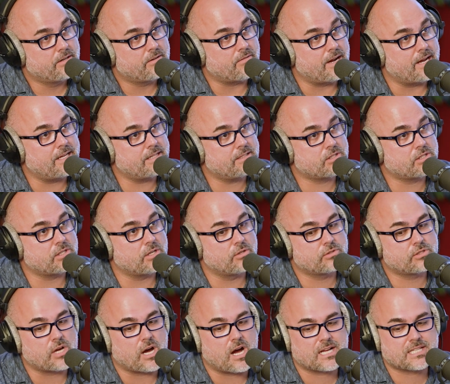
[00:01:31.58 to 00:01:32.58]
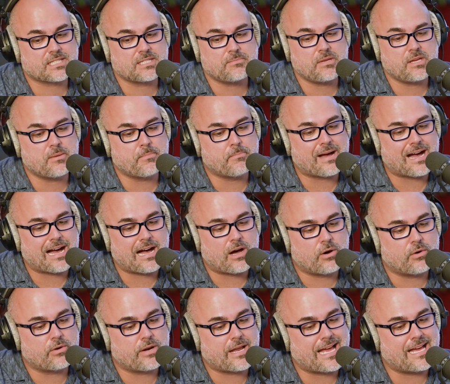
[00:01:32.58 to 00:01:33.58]
Right? So talk to me
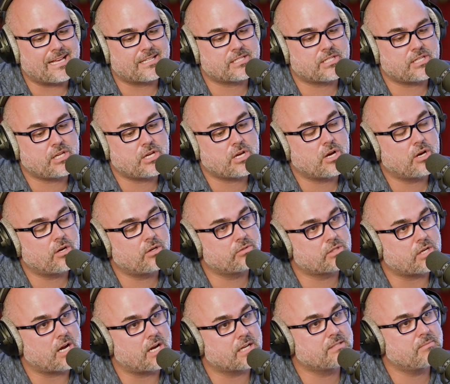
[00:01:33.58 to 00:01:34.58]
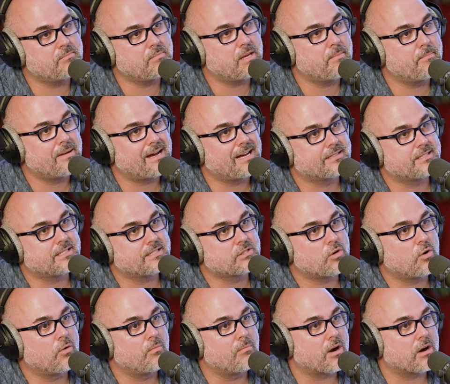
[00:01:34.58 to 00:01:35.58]
about SEO, talk to me about this
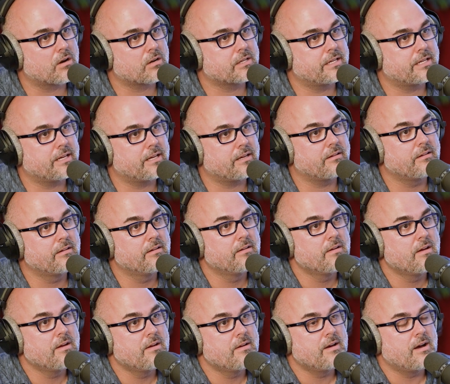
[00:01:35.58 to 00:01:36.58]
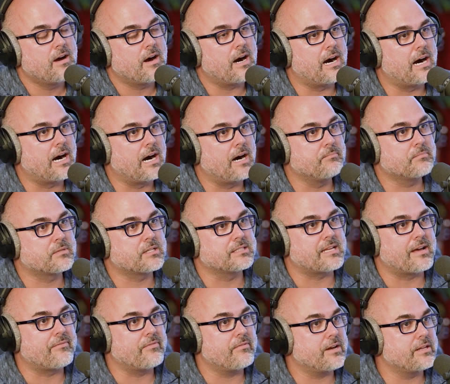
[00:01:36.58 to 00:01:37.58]
whole marketing because
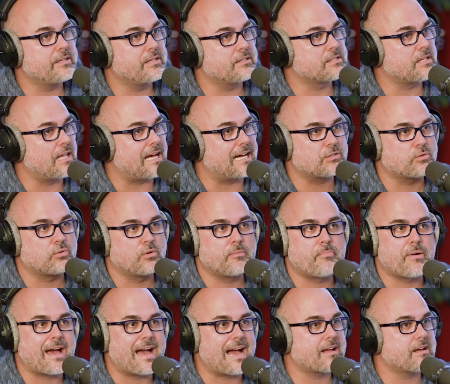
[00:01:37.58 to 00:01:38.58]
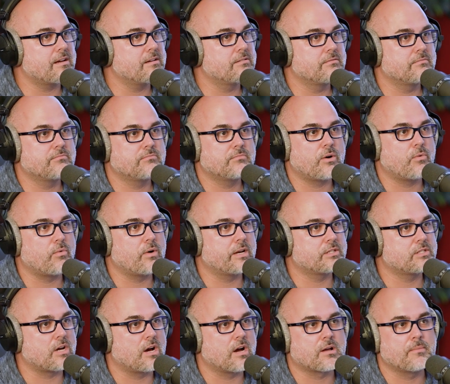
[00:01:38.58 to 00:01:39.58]
um, there's a lot to unpack. I want
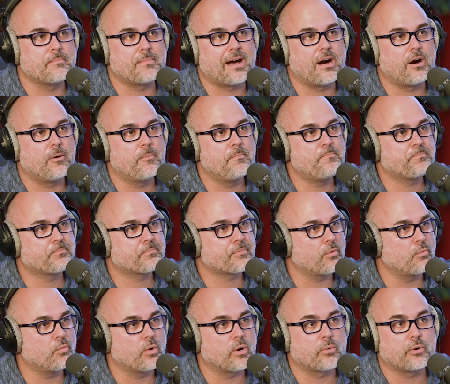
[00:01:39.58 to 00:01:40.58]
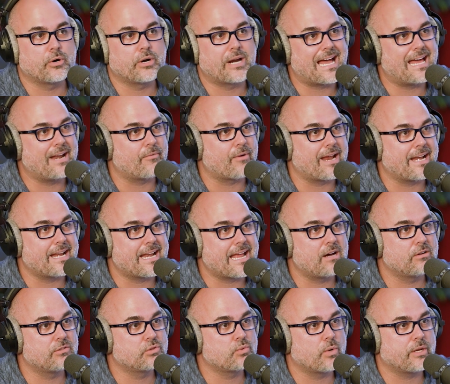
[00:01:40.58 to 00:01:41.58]
to talk about where we're at right
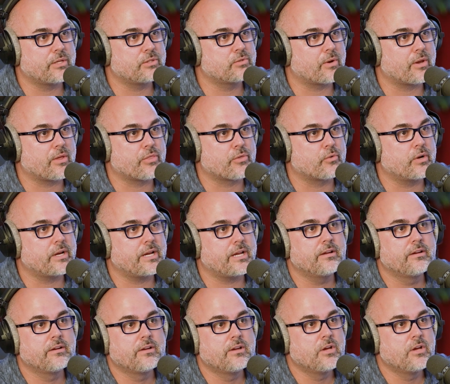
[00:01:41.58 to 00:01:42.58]
now in 2023,